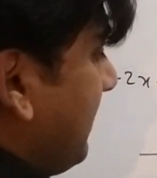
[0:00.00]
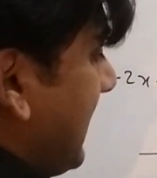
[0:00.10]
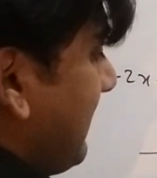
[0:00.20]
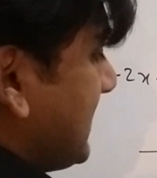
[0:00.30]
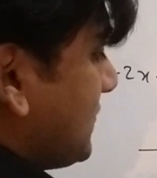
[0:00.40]

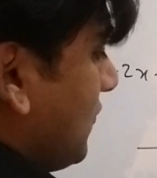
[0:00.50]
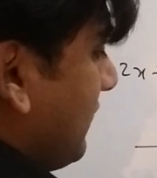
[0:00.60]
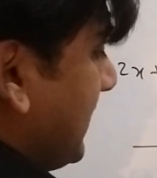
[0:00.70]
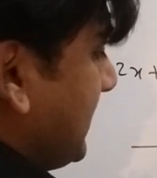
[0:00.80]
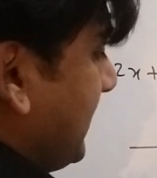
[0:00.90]
5x
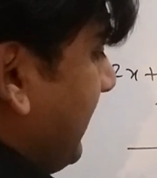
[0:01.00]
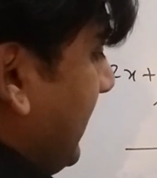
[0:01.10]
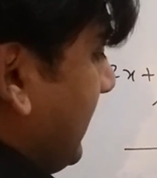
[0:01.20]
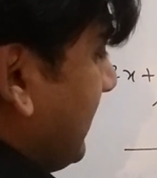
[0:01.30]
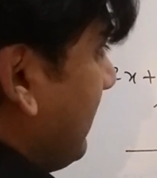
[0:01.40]
over
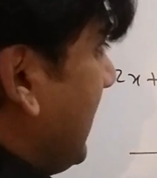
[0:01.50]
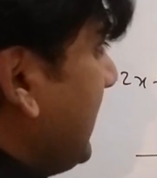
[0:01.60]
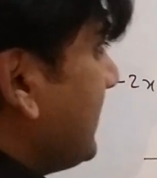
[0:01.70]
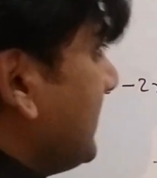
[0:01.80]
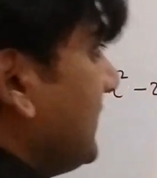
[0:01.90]
3,
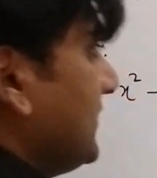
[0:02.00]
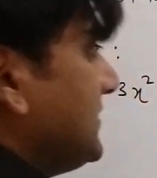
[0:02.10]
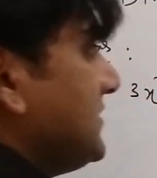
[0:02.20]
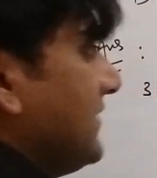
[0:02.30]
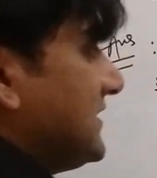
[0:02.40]

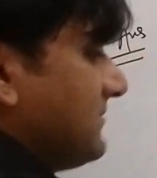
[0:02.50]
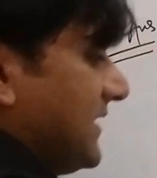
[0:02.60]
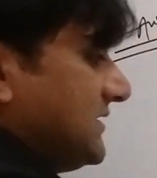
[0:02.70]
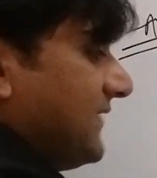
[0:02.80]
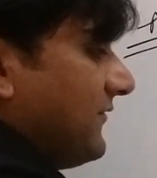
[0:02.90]
right? 2x
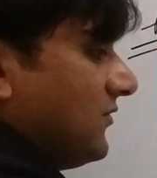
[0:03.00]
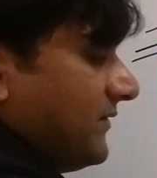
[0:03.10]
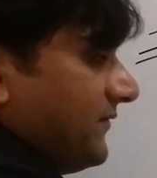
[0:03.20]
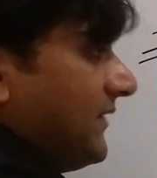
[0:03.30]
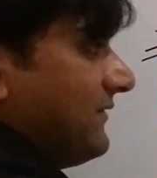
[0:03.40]
minus
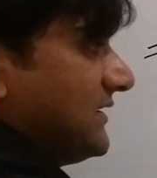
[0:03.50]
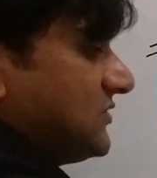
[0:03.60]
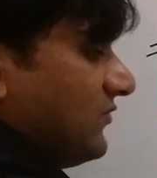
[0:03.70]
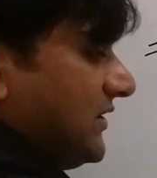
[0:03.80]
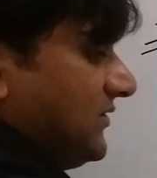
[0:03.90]

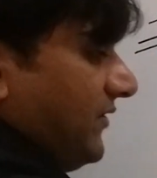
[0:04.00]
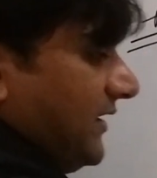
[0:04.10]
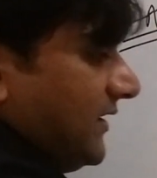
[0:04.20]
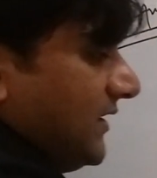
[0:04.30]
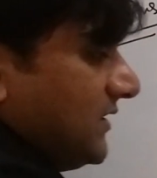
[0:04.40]
5x over
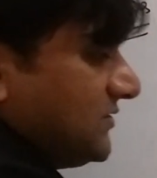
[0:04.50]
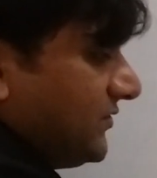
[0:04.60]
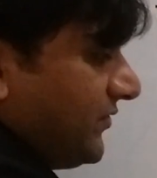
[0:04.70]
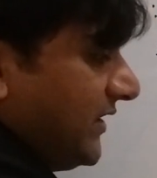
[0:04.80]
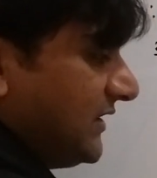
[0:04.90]
3.
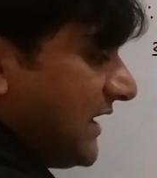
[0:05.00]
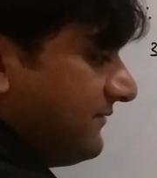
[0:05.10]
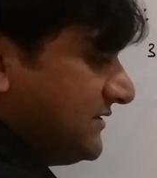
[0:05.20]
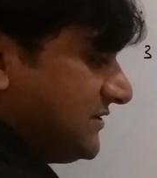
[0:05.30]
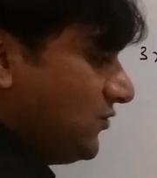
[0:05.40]
So 3
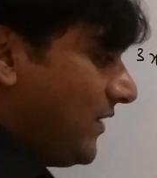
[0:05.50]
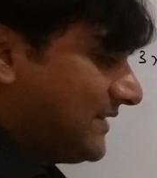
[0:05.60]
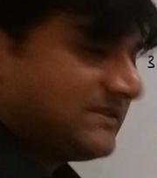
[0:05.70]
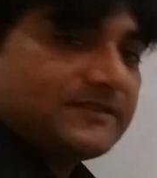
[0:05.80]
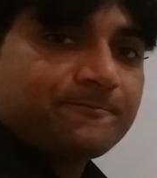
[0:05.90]
times
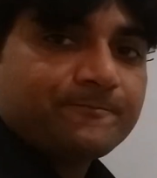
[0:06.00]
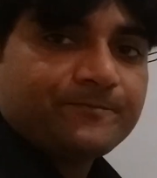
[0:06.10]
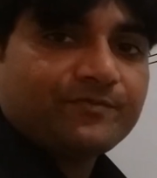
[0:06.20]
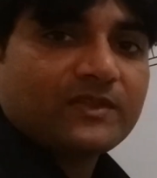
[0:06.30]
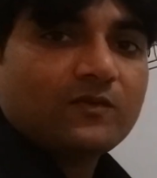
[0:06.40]
2x,
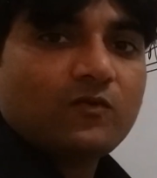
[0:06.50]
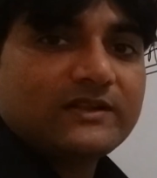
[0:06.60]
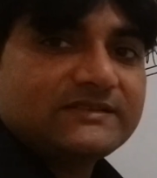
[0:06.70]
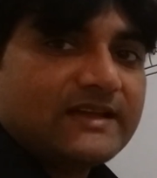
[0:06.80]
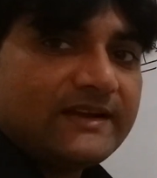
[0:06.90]

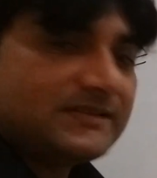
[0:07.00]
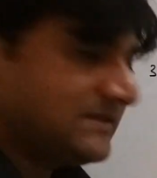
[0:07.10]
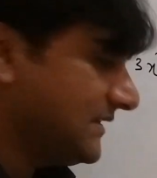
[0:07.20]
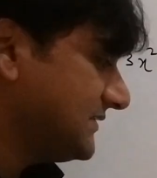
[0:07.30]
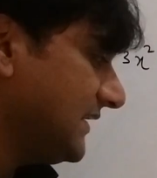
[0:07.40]
what is
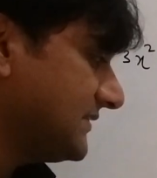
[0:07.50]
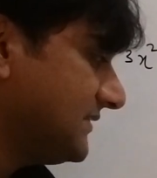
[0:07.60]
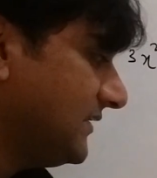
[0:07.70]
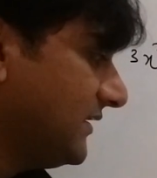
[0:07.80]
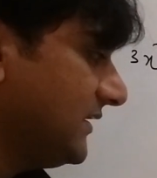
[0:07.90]
that?
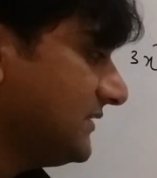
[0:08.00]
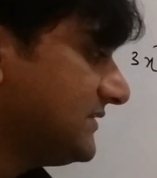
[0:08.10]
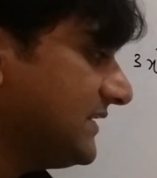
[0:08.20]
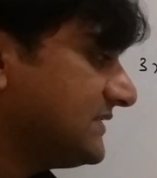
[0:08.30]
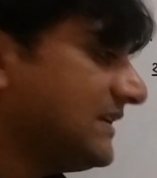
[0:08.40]
6x.
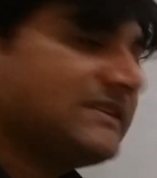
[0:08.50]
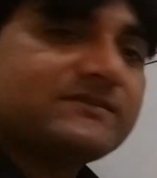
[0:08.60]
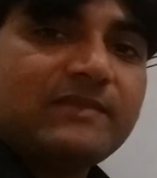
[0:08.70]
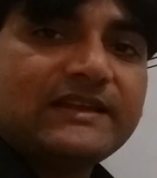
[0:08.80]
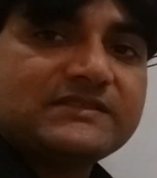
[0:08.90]

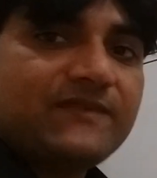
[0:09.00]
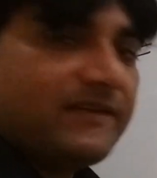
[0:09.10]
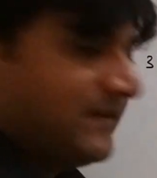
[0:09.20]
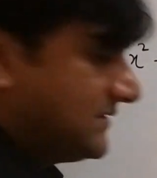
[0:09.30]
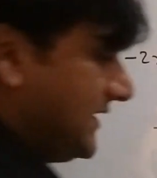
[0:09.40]
6x minus
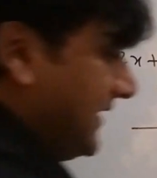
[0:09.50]
5x,